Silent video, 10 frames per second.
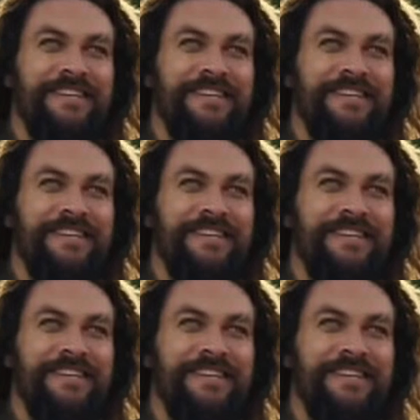
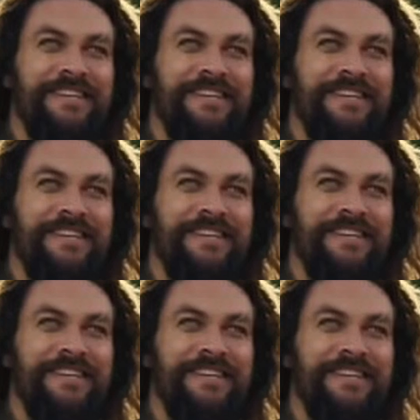
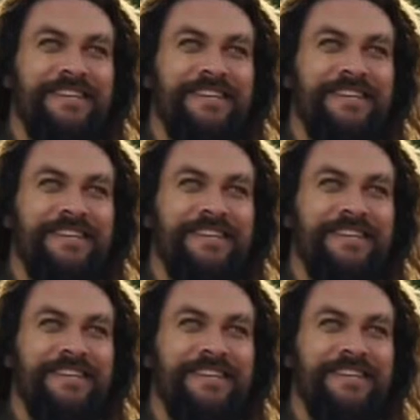
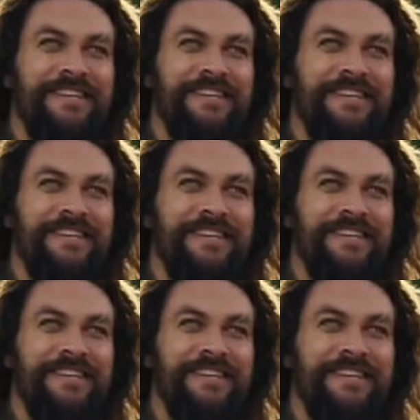
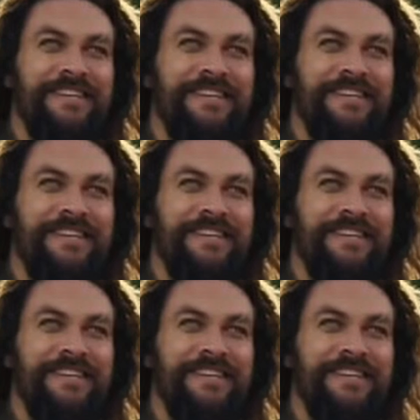(not speaking)